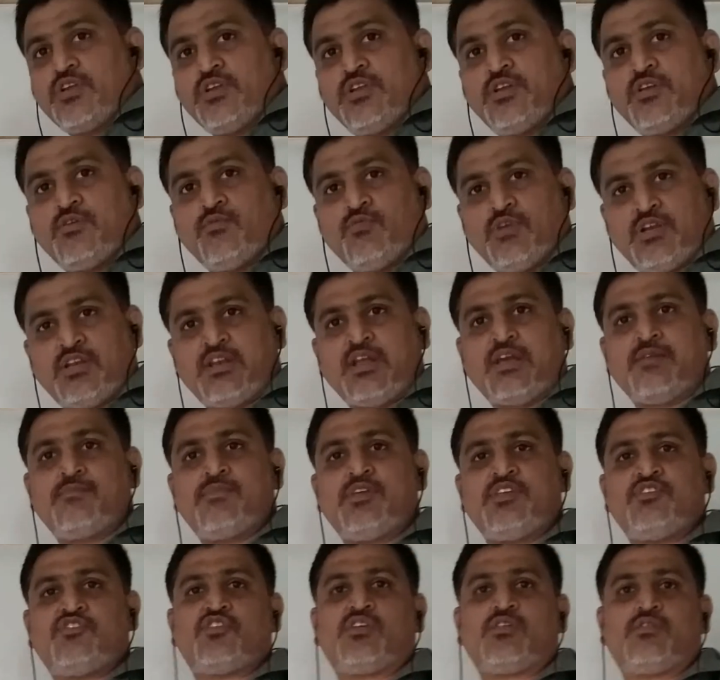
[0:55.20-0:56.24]
in a one
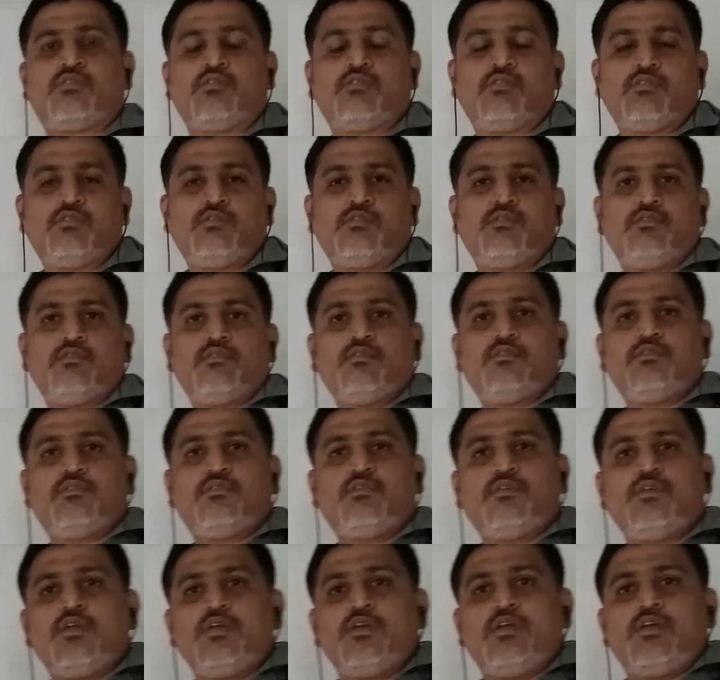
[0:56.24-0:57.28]
dimension,
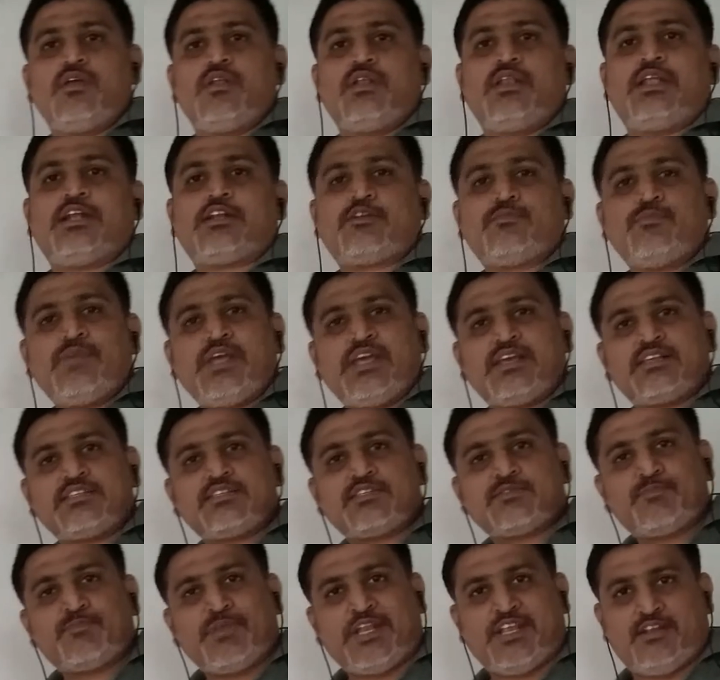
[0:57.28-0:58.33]
let me
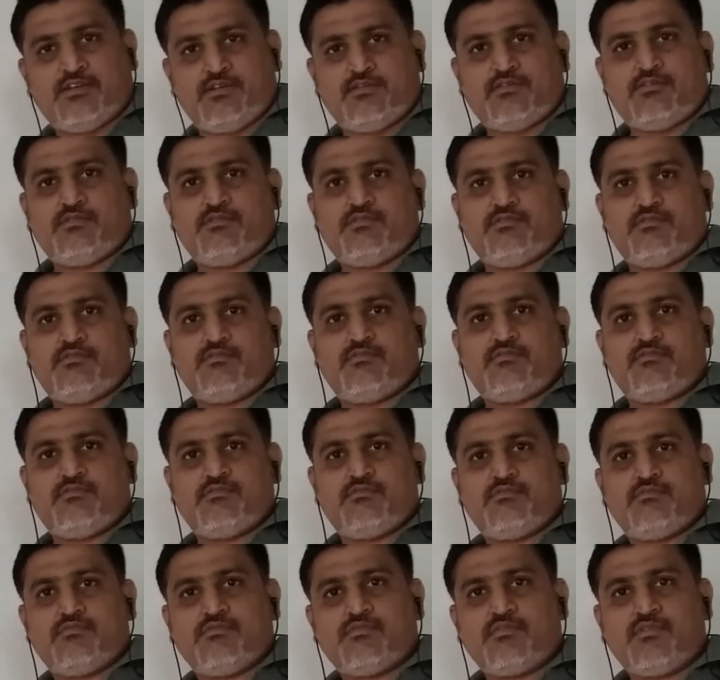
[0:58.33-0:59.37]
explain
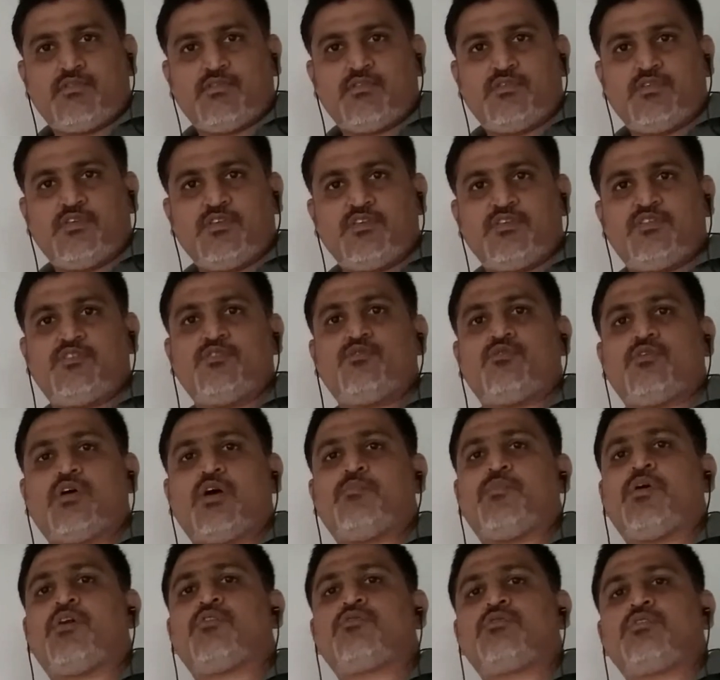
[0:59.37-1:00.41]
you
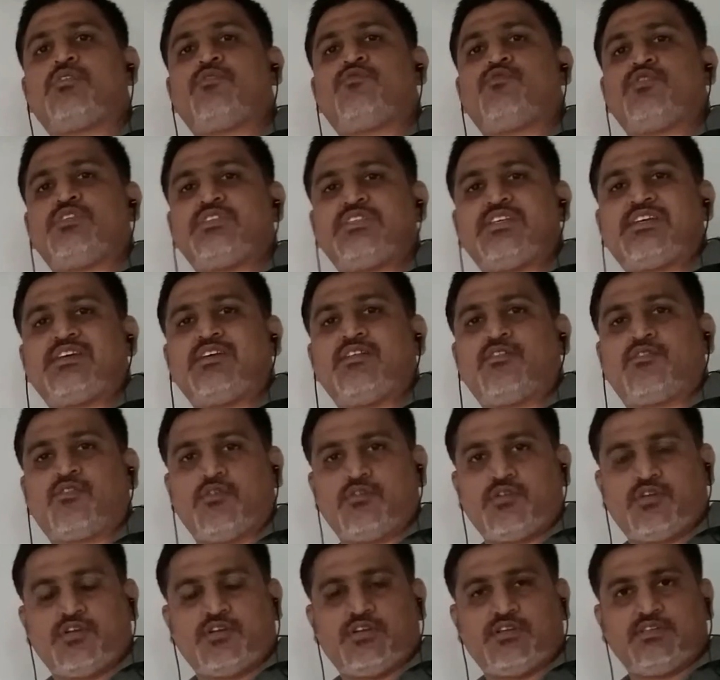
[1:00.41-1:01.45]
about the physical
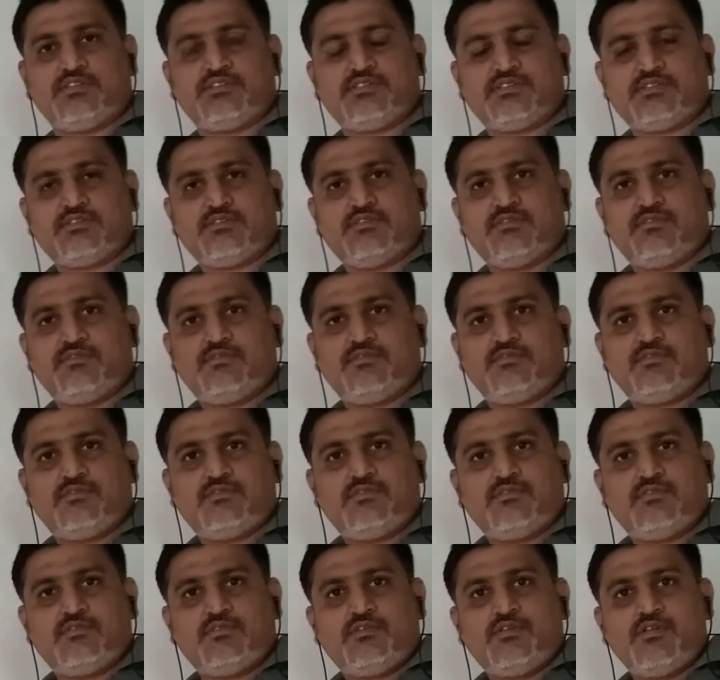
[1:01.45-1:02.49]
quantities.
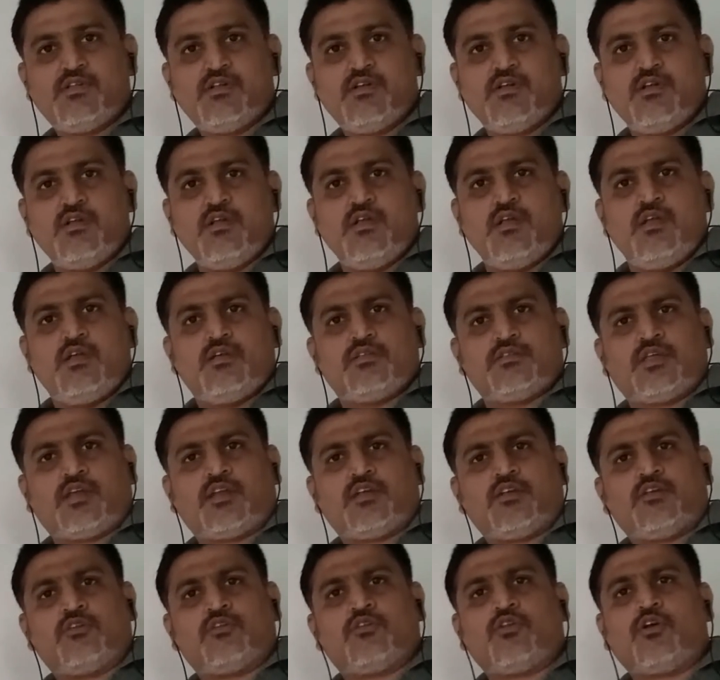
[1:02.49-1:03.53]
There
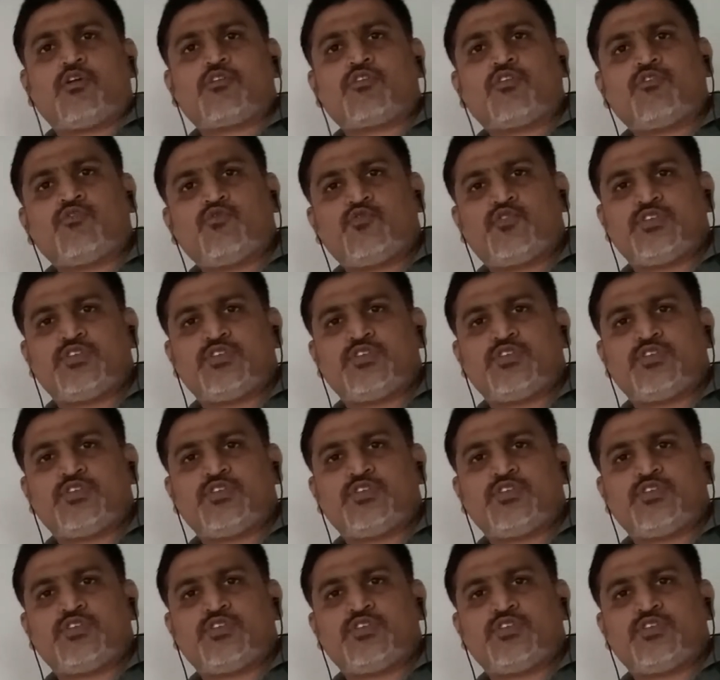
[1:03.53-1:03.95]
are a lot of